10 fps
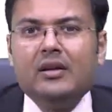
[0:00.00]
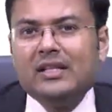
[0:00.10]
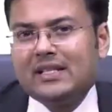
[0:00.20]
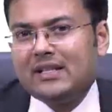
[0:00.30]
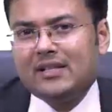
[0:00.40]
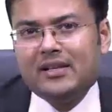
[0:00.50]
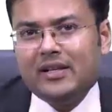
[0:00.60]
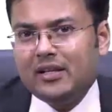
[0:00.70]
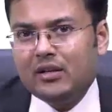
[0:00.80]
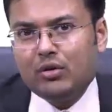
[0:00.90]
This is the
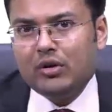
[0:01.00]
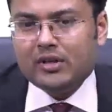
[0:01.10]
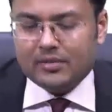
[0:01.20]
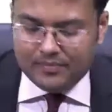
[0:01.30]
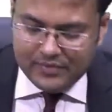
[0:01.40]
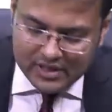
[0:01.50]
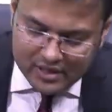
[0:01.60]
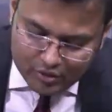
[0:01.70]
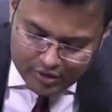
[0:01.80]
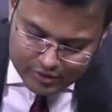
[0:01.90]
needle holder.
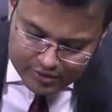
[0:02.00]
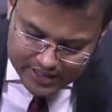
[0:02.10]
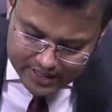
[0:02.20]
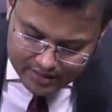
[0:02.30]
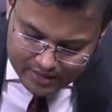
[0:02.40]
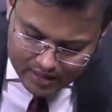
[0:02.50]
Now can you see